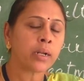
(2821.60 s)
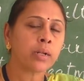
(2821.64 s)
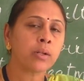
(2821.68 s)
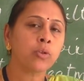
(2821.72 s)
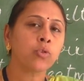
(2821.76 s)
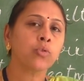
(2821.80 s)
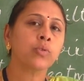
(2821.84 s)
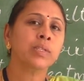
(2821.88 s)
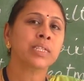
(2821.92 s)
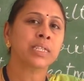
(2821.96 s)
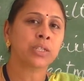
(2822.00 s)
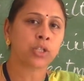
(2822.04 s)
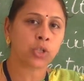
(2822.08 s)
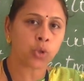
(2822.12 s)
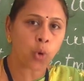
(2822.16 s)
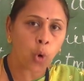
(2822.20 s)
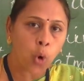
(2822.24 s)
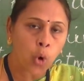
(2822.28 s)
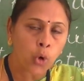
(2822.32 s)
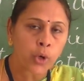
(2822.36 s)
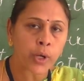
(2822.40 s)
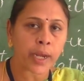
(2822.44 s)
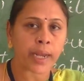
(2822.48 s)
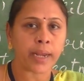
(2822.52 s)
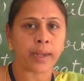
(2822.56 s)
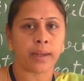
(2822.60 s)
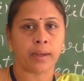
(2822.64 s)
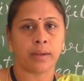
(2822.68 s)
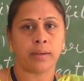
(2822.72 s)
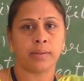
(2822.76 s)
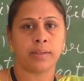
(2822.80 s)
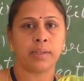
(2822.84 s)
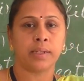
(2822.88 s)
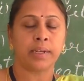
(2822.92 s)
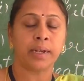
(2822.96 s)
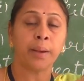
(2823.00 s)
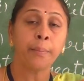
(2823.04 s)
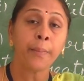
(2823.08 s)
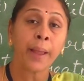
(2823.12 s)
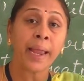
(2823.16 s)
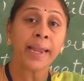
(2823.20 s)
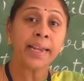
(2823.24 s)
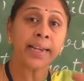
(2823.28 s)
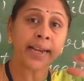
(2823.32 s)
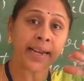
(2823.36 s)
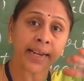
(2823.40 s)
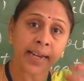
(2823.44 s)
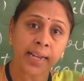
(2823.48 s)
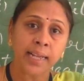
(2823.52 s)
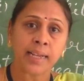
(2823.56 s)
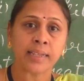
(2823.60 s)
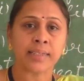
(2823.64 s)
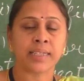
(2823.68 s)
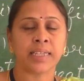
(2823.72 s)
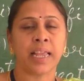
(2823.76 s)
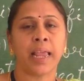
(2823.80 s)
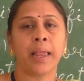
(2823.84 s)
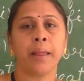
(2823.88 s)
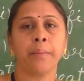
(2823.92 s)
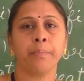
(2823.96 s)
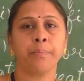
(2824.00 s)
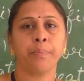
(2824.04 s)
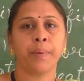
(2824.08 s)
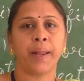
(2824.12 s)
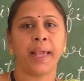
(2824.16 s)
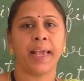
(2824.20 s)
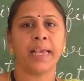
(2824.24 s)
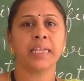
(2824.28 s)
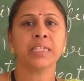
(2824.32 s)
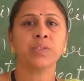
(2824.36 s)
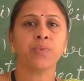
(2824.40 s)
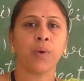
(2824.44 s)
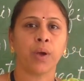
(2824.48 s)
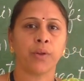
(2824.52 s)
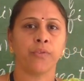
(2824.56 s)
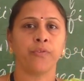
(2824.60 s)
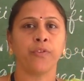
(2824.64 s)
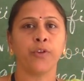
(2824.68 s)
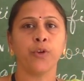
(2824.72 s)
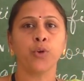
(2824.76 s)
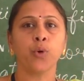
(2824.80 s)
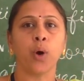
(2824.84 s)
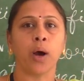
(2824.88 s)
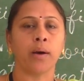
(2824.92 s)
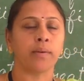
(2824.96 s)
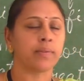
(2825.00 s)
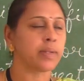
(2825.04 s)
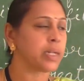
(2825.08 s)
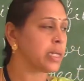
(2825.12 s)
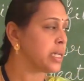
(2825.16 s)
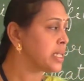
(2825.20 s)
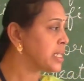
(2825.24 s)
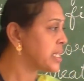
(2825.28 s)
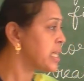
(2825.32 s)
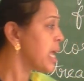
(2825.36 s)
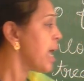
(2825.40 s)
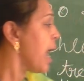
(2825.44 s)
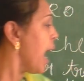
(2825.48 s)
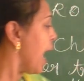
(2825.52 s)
to remain in the same place for few hours,